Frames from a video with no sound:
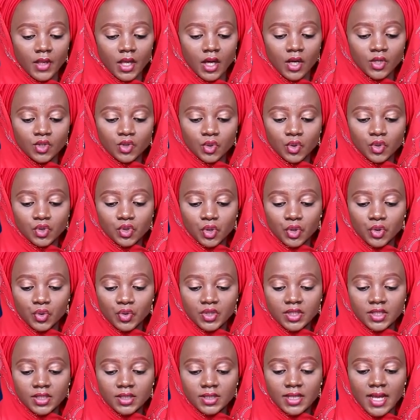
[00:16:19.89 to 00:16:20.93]
It also
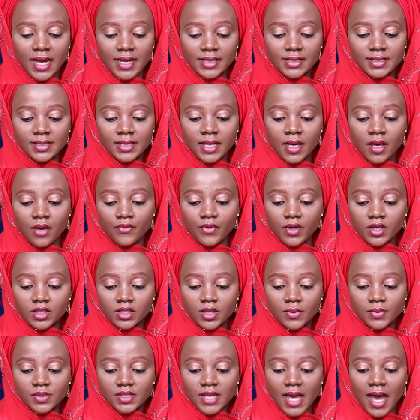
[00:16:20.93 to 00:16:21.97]
notes that
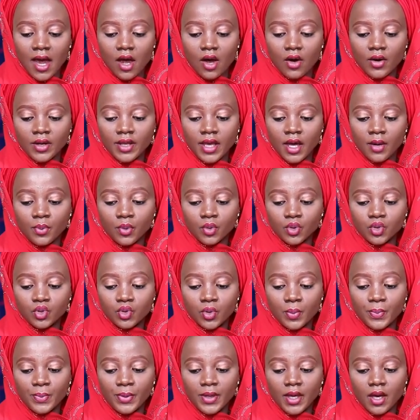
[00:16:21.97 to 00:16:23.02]
victims are unable
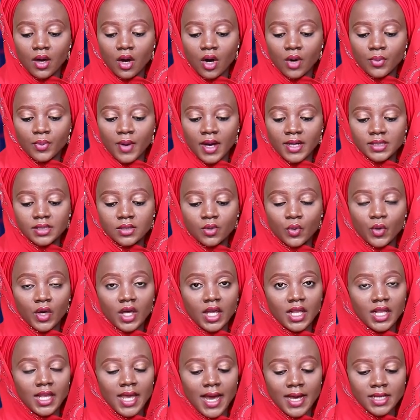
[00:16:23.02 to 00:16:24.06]
to pay up as
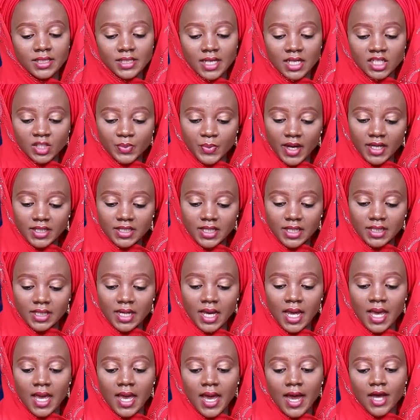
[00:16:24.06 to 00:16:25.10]
quickly as expected,
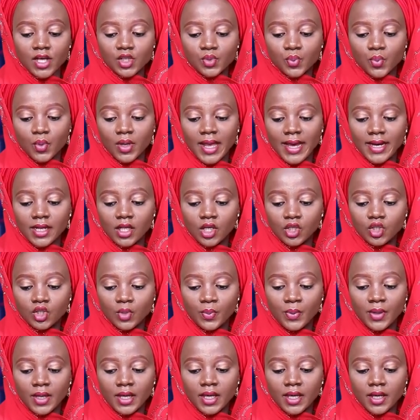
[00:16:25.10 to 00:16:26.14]
as more likely to
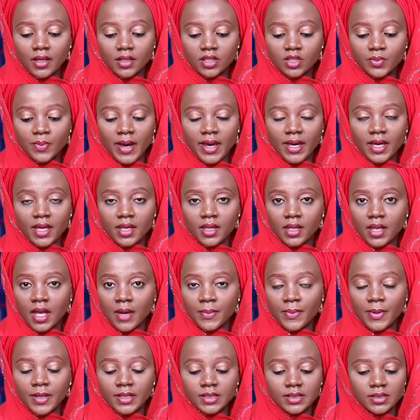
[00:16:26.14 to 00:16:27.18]
be killed by
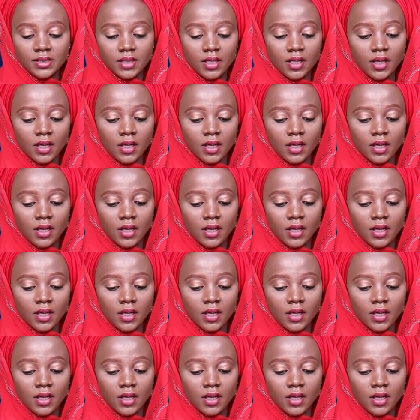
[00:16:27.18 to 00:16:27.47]
kidnappers.